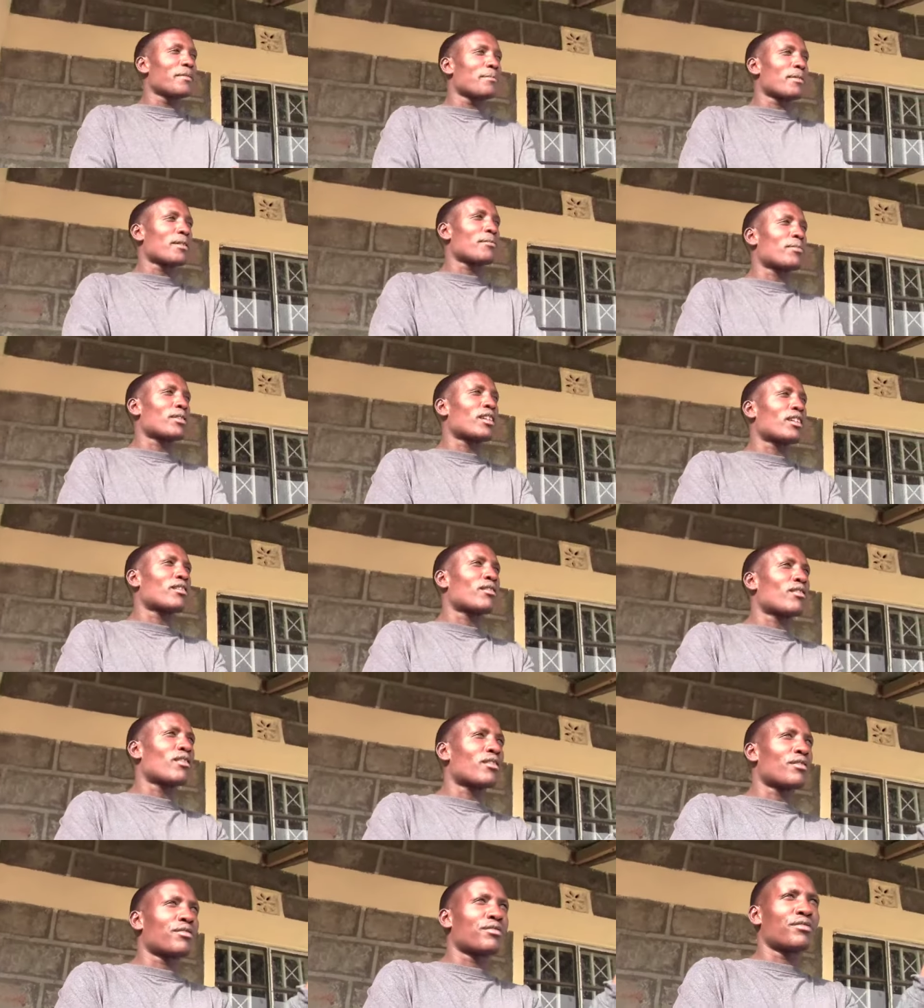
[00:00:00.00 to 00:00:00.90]
remember
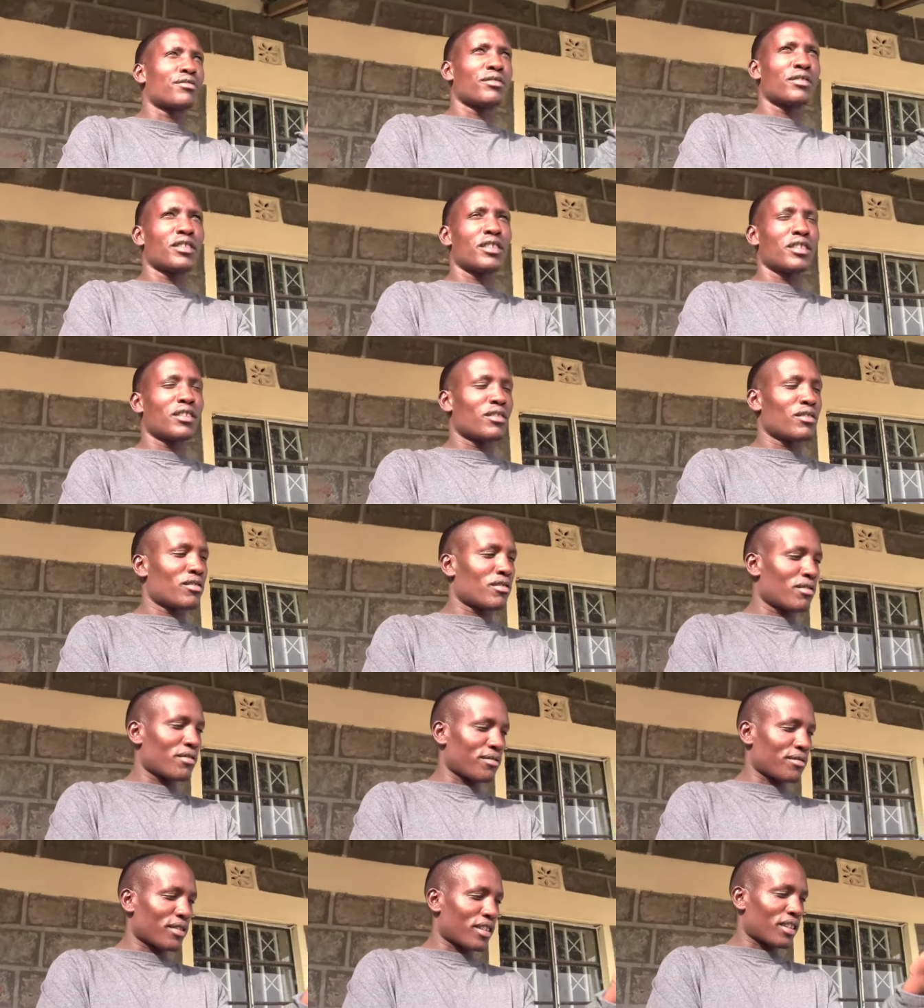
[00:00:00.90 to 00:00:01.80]
of
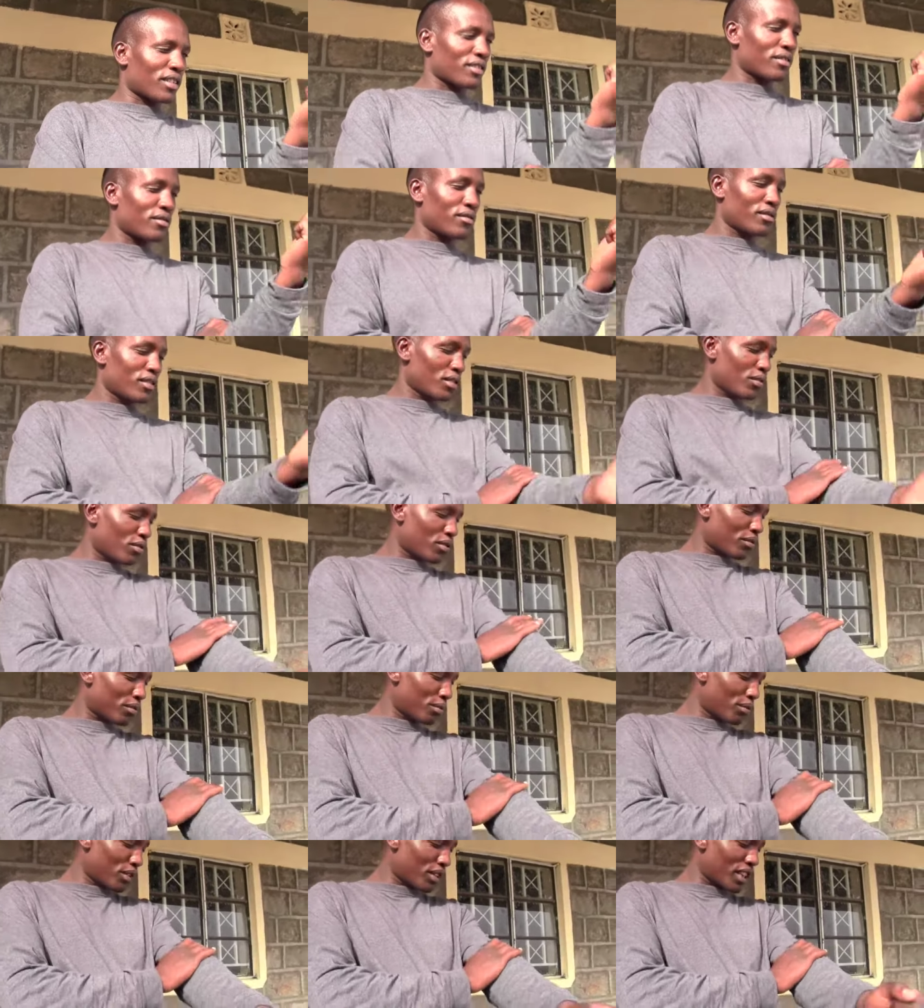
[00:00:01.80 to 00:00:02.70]
of uh, it was
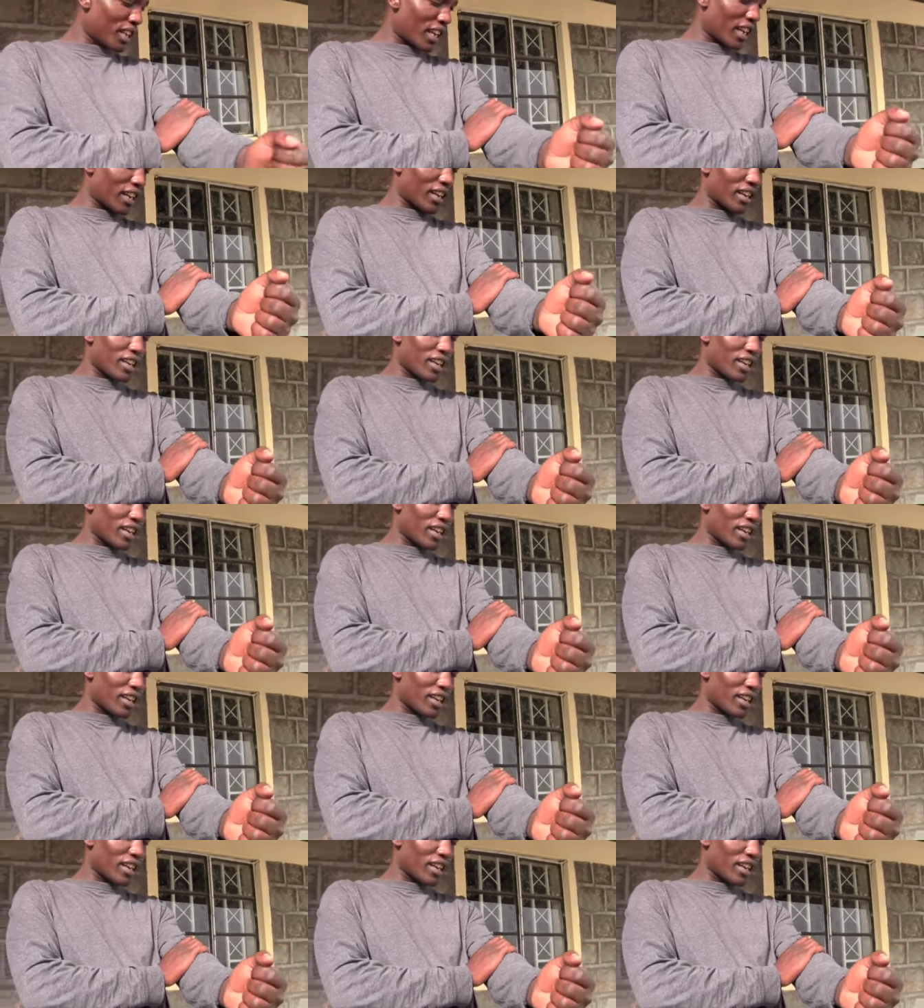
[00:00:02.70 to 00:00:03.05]
putting blood